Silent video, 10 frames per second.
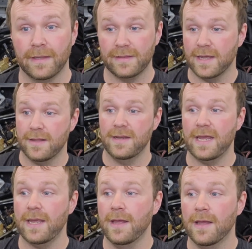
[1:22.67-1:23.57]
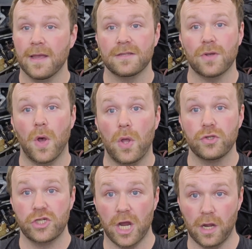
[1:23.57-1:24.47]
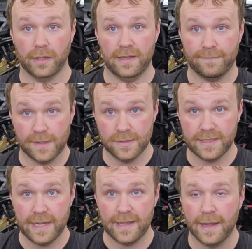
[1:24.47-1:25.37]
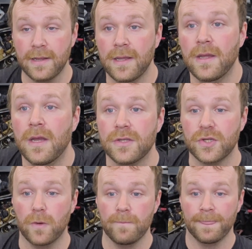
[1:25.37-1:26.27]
At the end of the day, it's all junk. You have to understand that. So